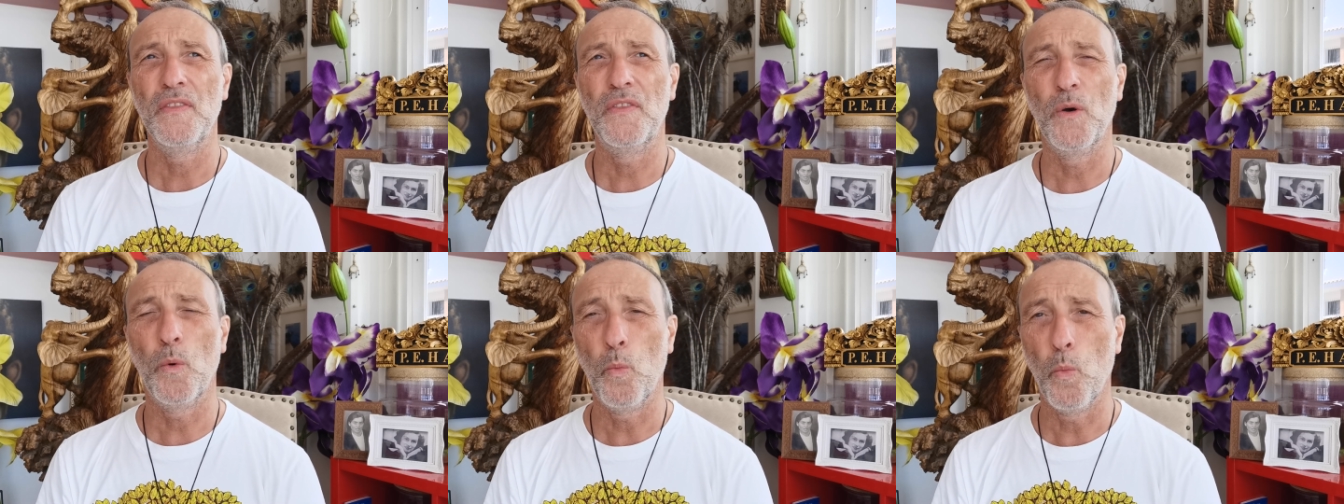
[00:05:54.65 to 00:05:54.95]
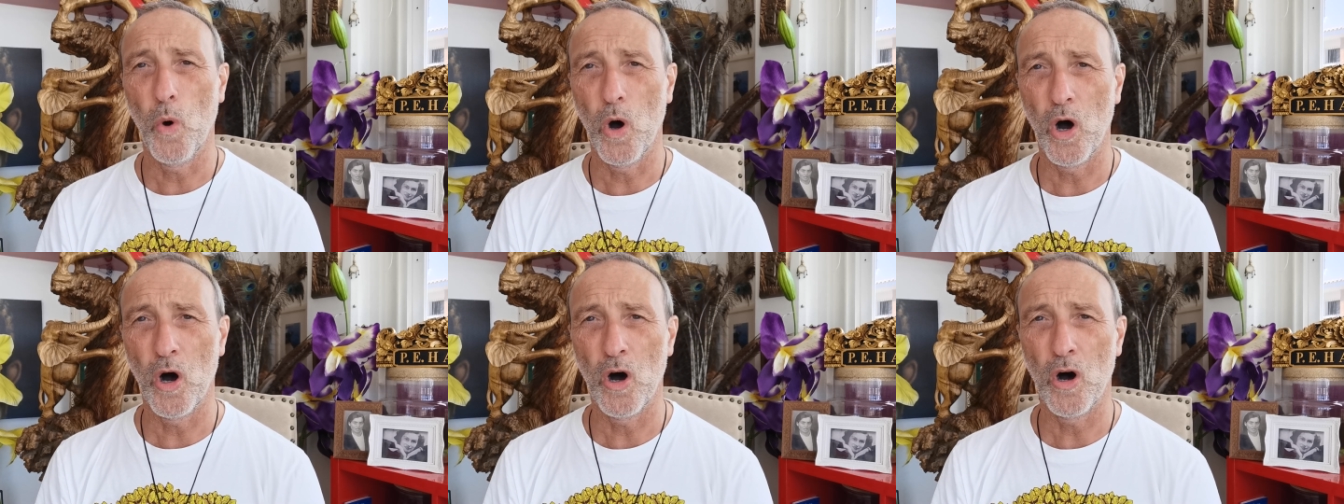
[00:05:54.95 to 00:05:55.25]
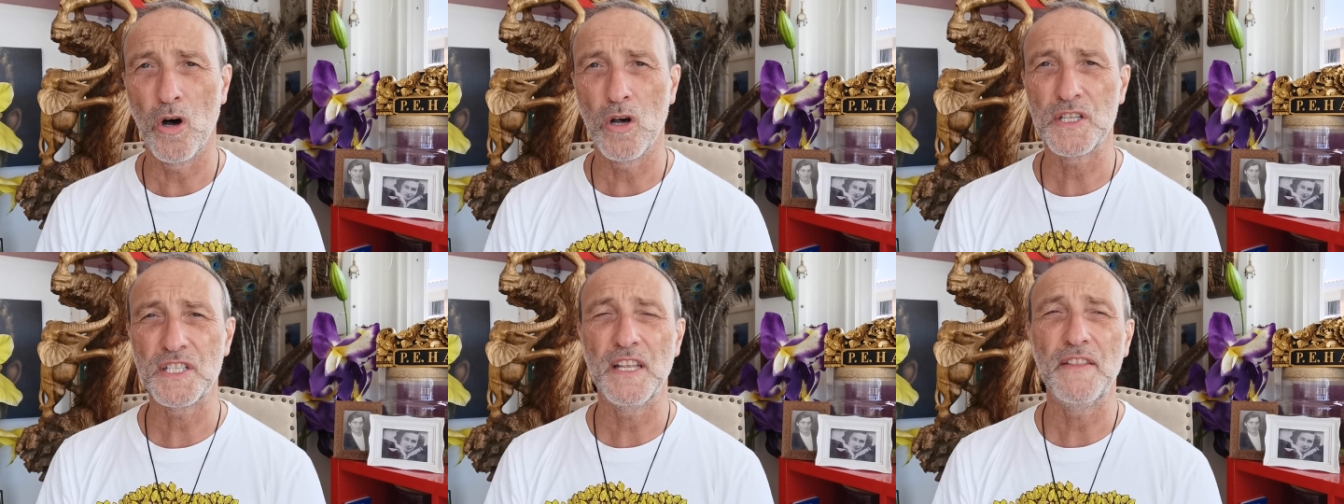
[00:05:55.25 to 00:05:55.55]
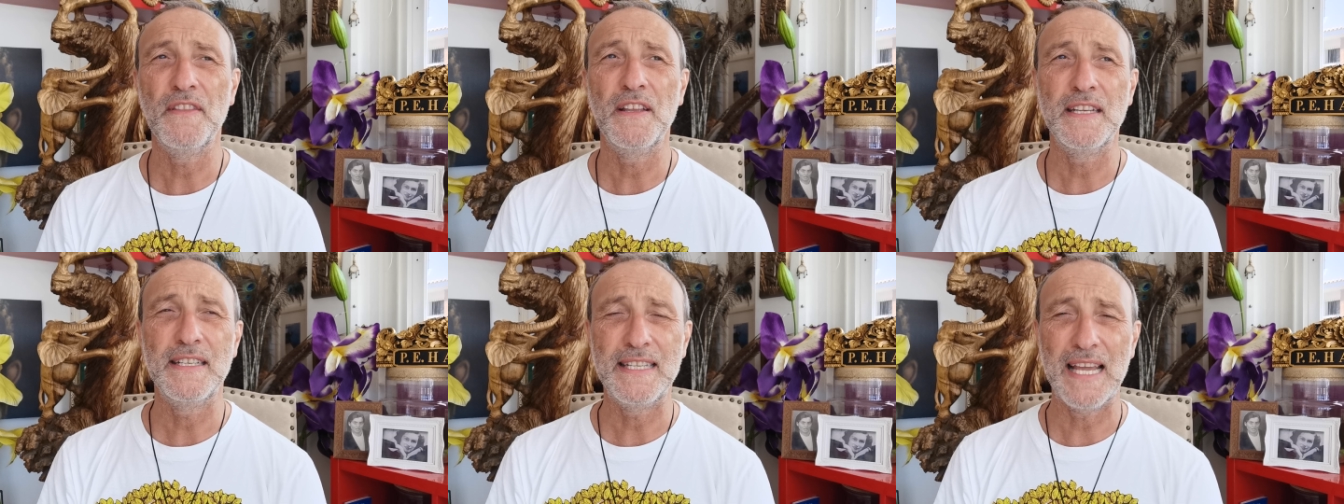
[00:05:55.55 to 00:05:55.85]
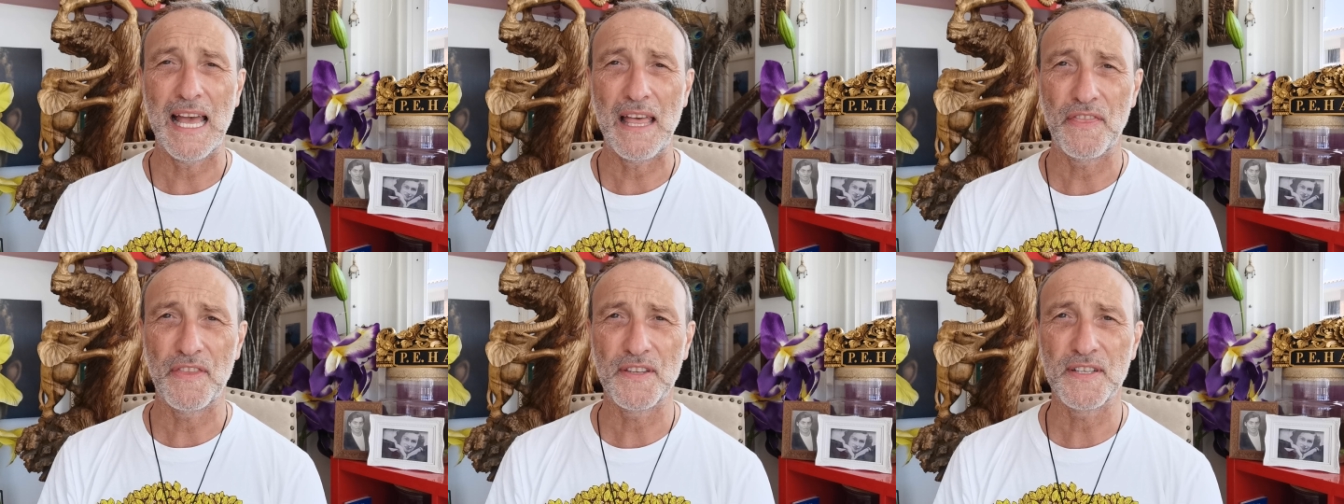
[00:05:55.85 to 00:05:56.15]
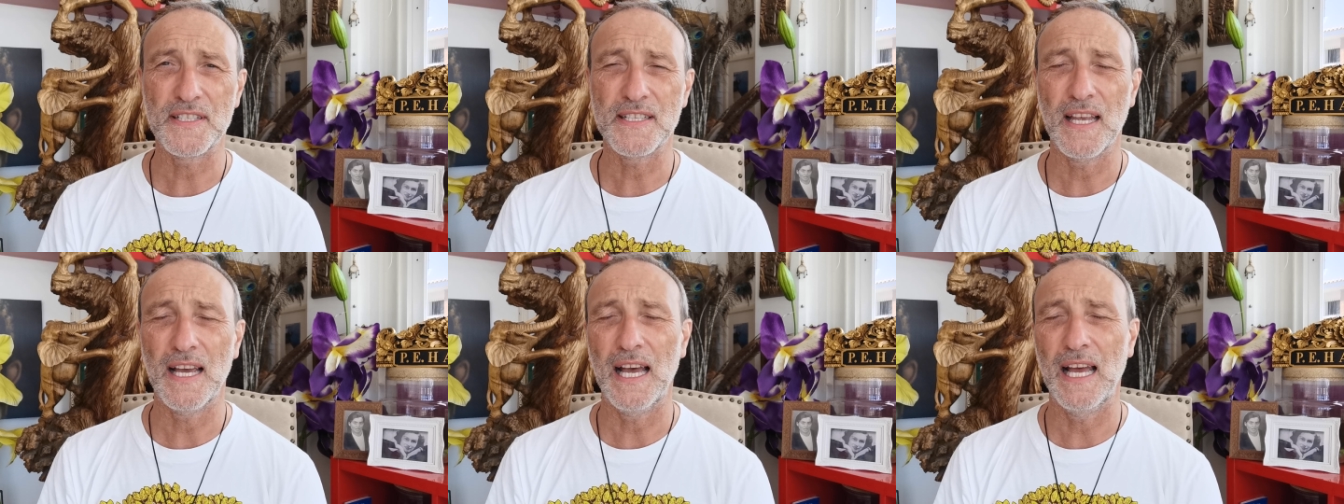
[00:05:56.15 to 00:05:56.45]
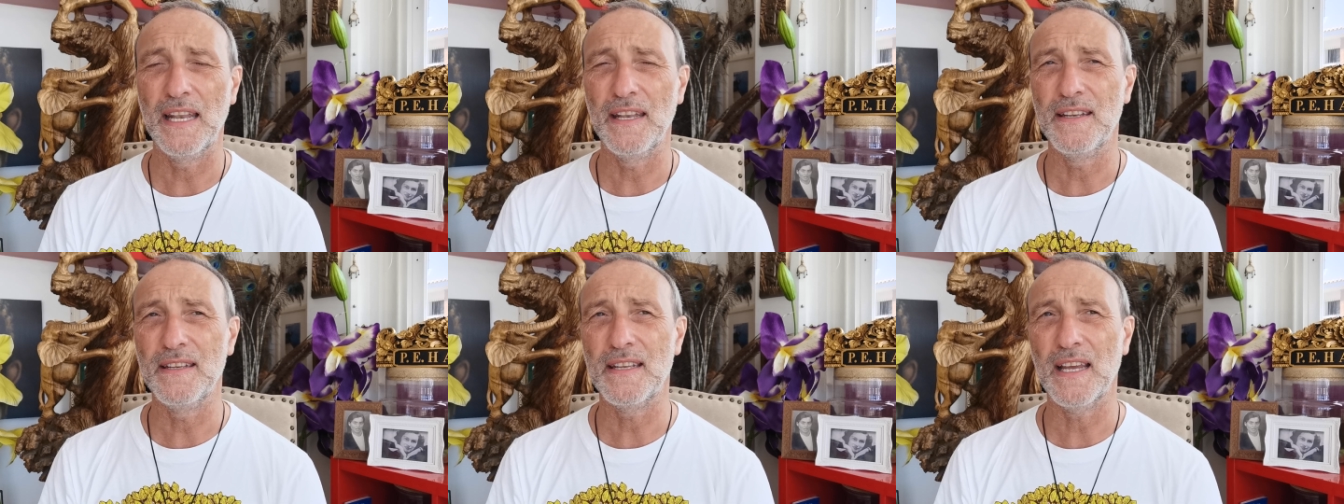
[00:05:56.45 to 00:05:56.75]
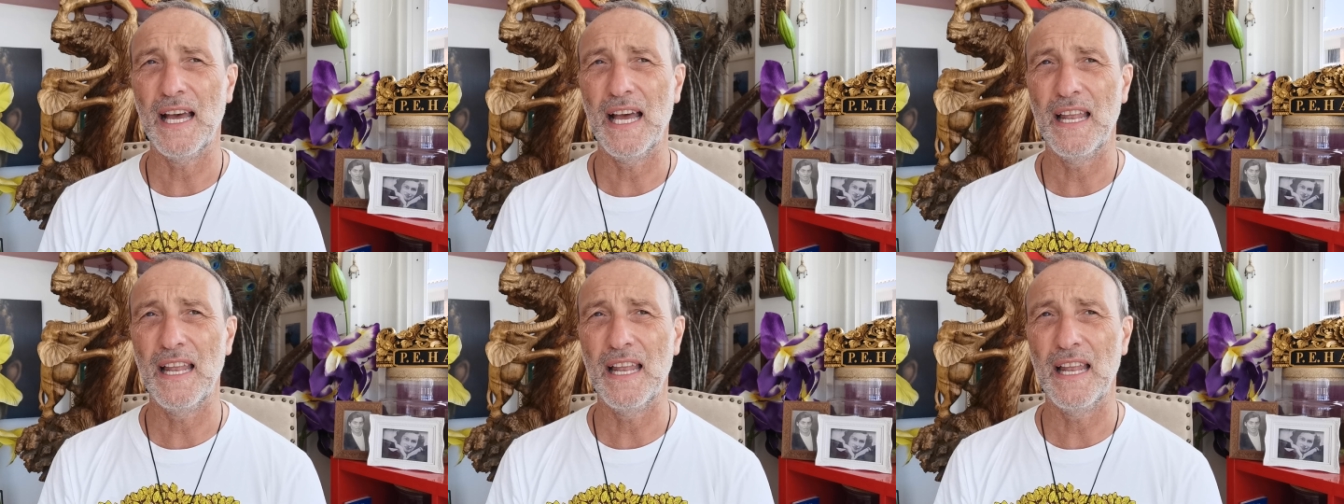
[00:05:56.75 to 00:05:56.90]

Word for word: The wars and the deaths and,